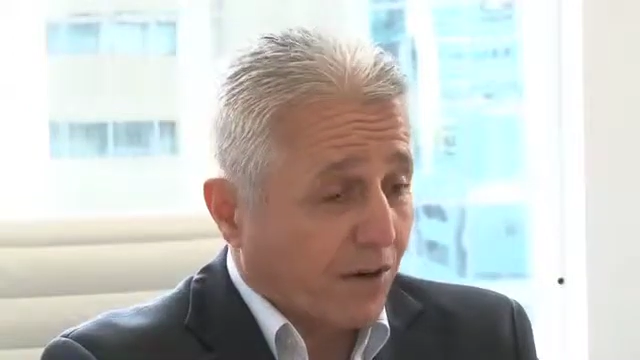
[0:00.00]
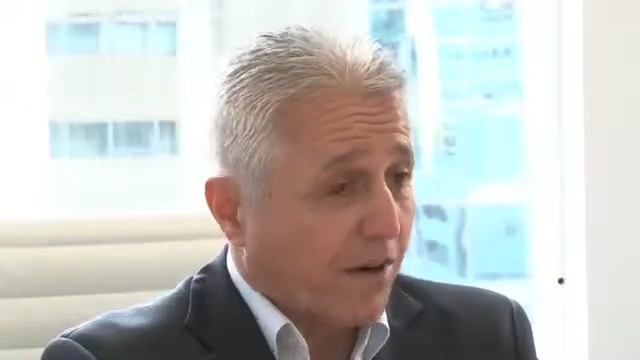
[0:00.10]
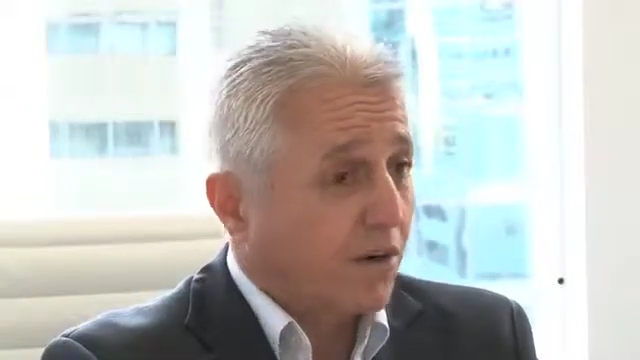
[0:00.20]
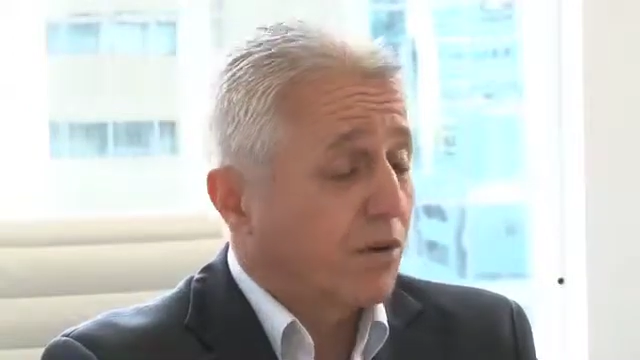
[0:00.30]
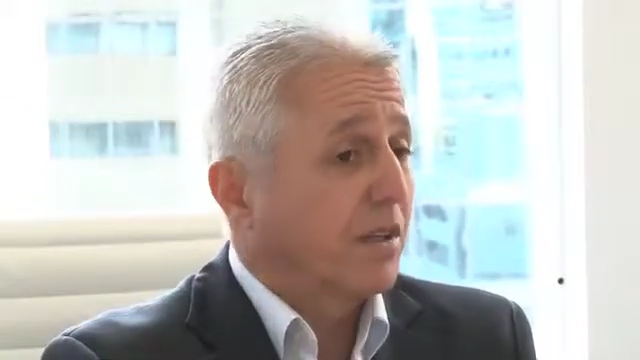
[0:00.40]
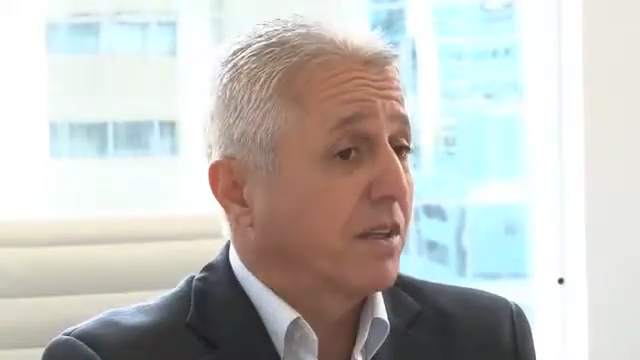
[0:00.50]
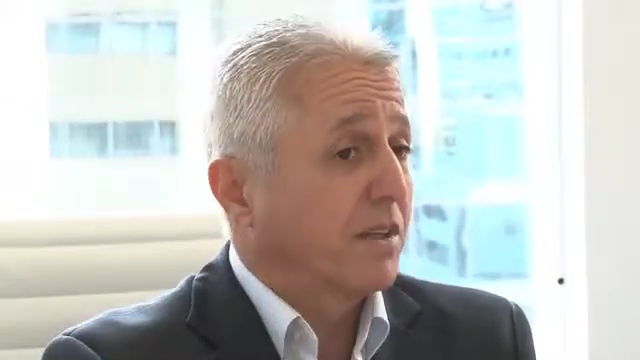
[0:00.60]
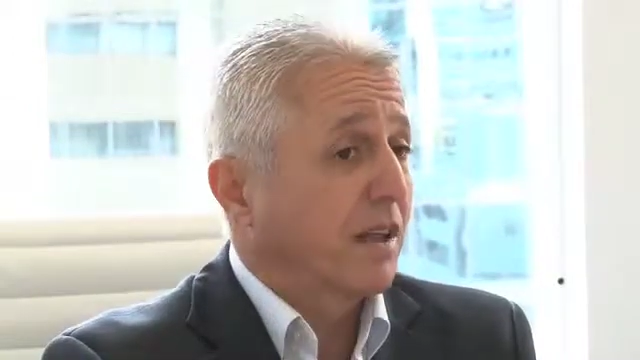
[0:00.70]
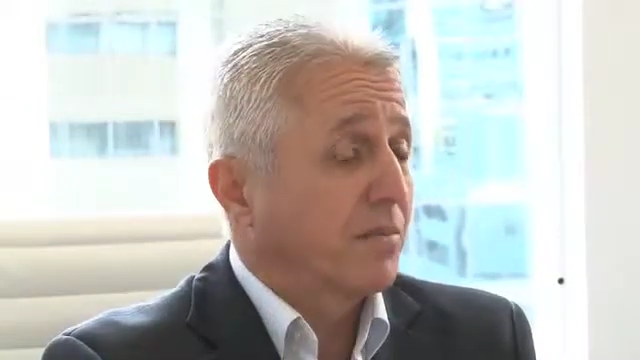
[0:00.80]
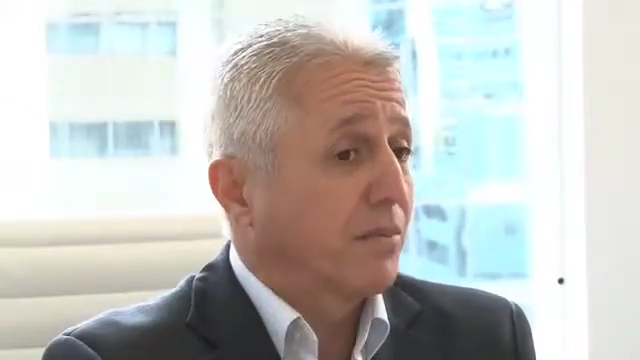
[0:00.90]
and I agree
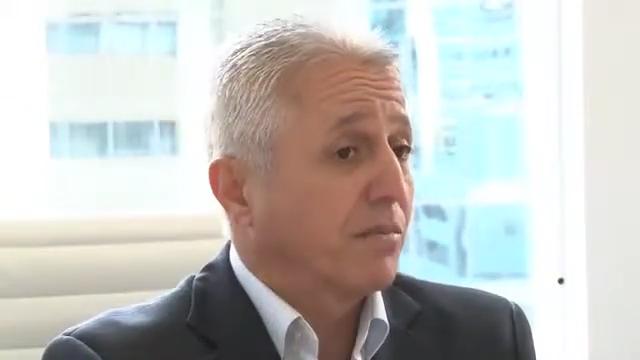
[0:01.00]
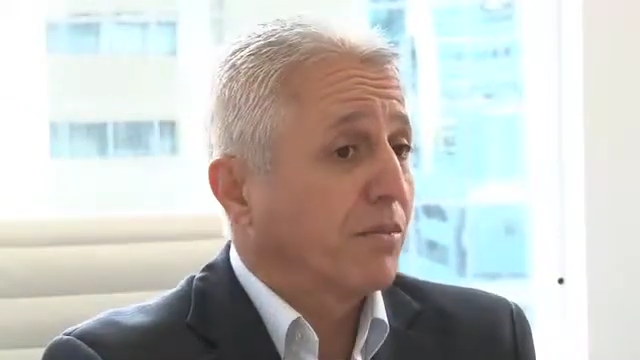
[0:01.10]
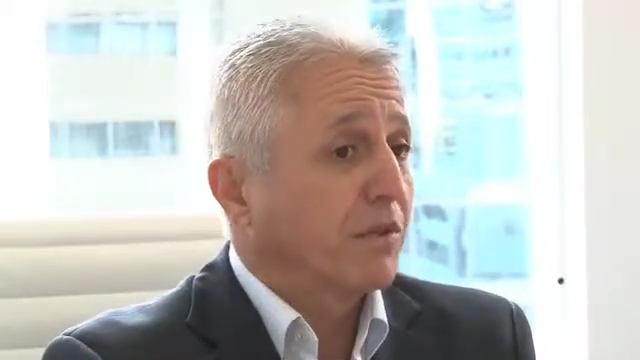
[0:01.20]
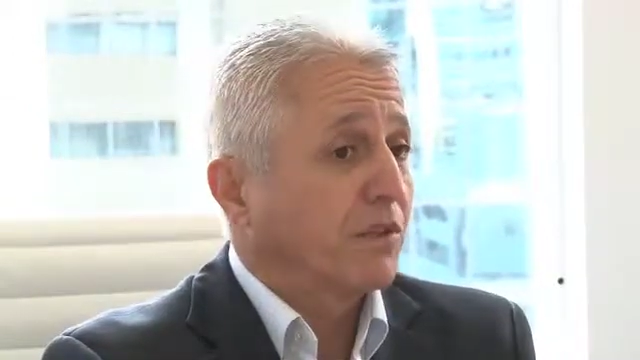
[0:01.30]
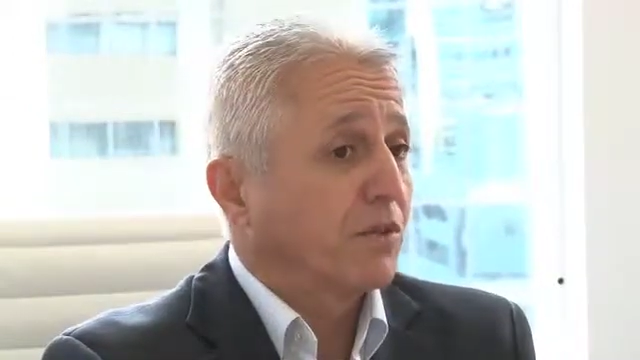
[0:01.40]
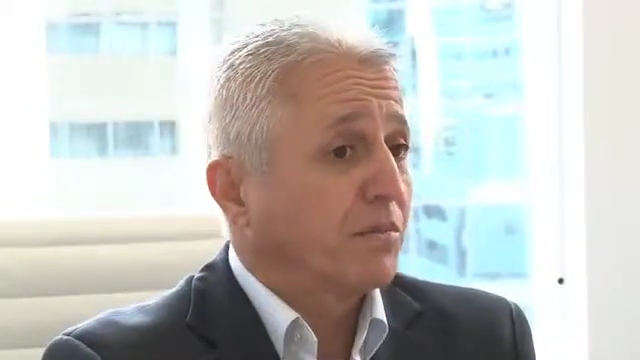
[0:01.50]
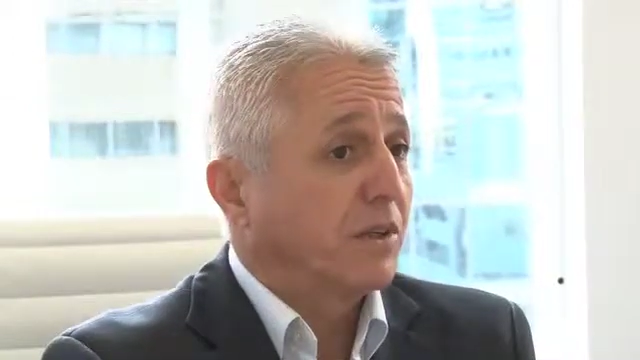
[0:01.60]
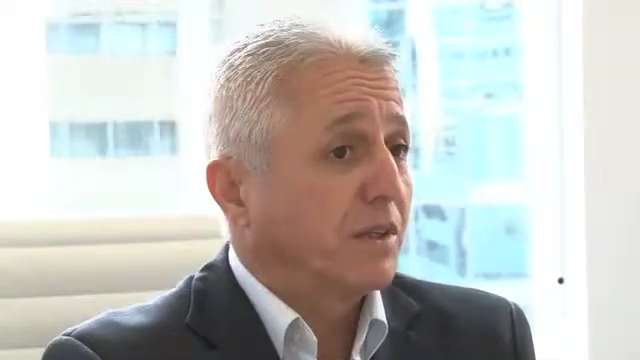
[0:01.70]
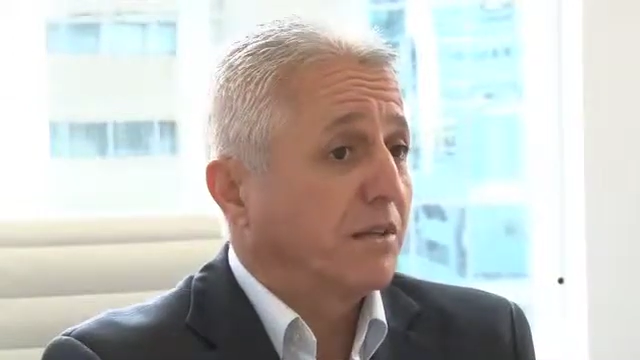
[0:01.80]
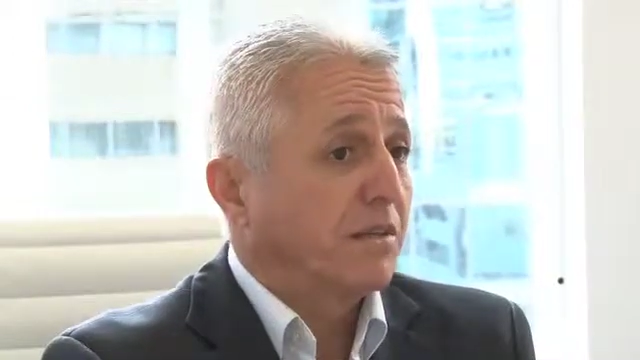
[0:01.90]
that they probably should
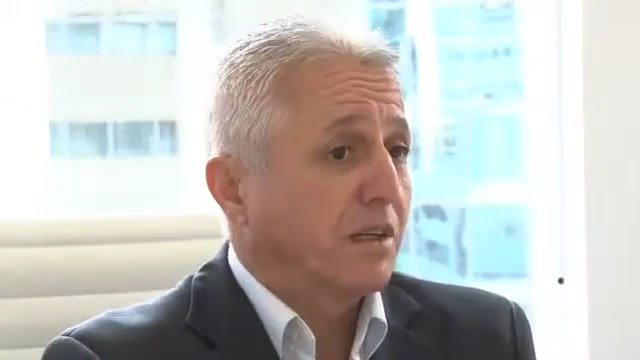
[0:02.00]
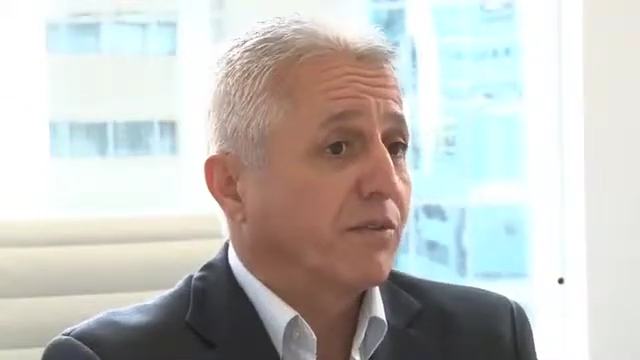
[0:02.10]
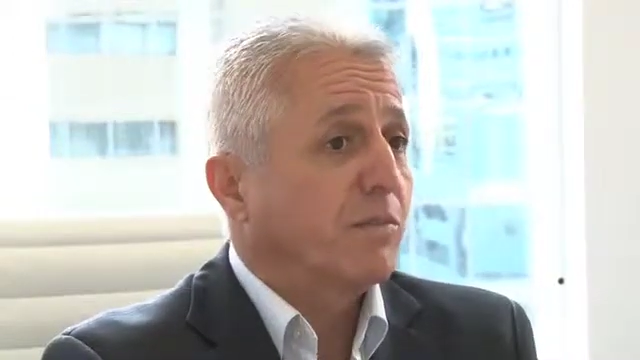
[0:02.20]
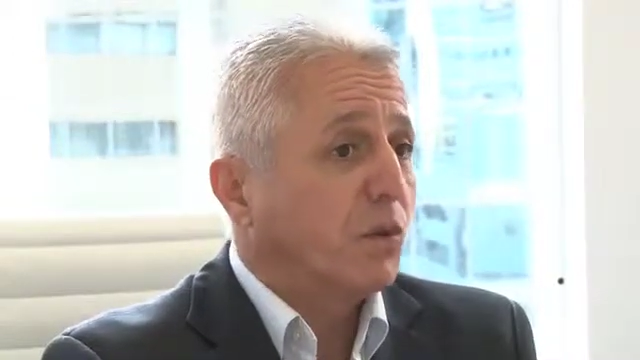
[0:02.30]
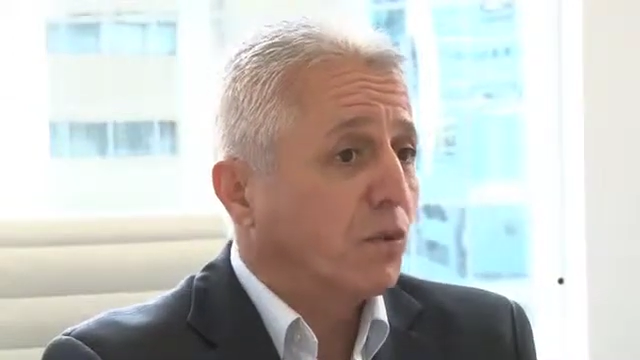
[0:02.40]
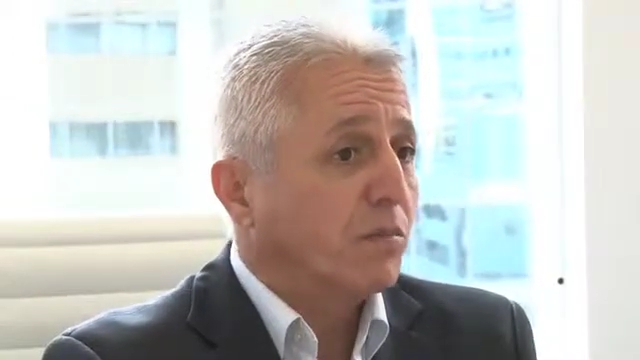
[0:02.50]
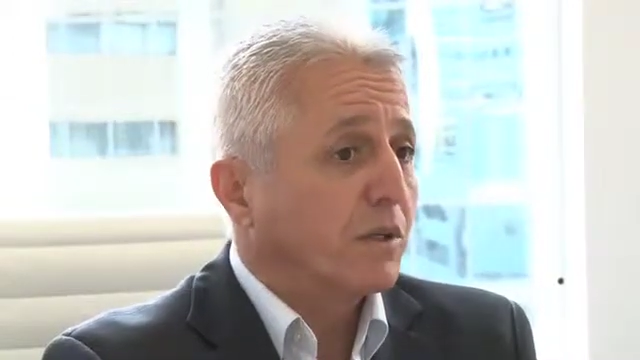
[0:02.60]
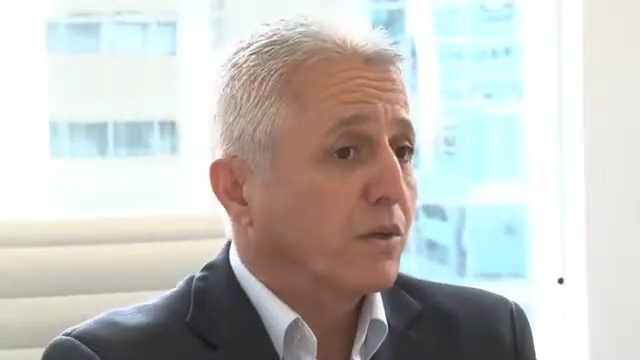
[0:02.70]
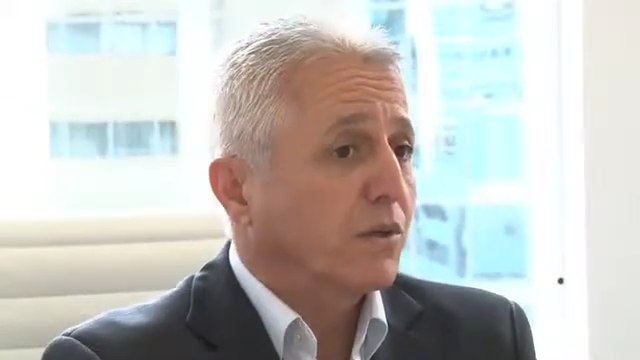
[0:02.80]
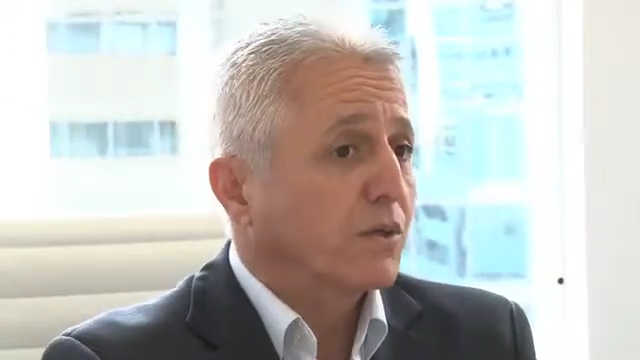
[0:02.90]
be even more,
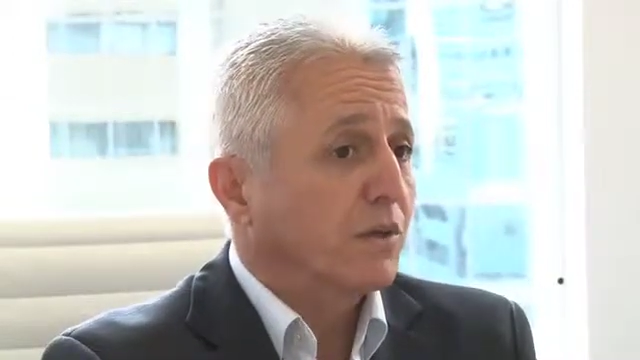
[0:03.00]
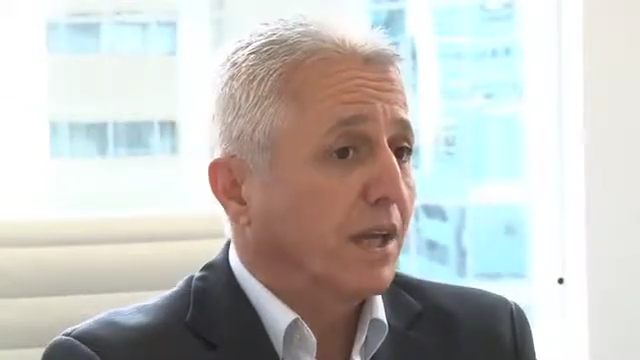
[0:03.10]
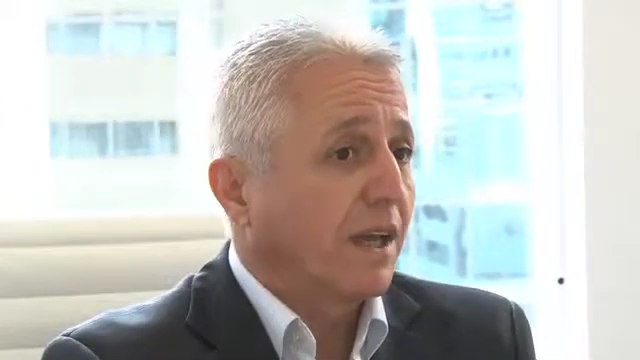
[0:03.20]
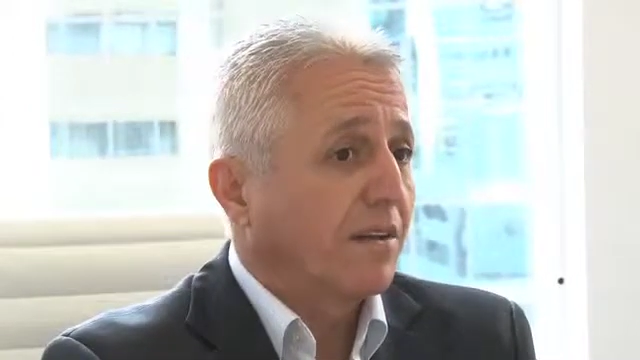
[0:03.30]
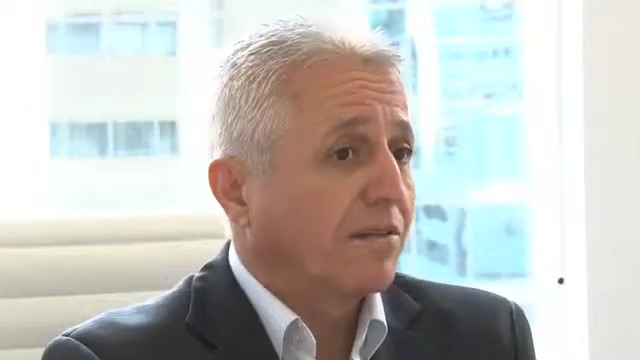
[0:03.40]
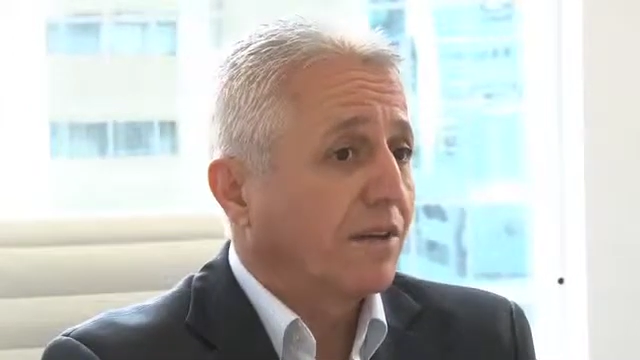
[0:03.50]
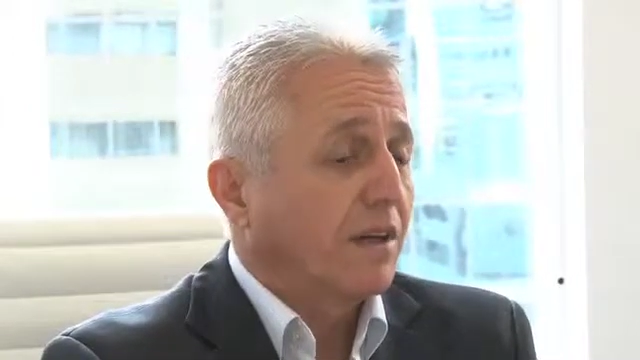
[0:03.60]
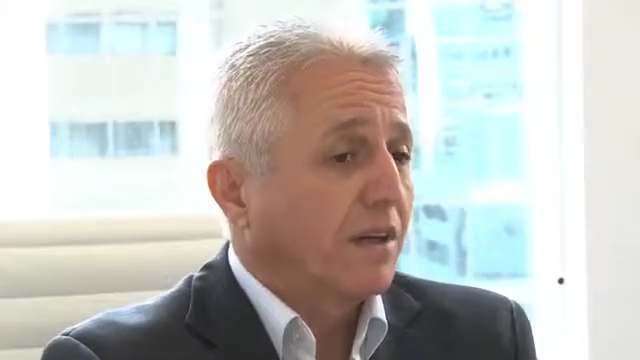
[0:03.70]
because we have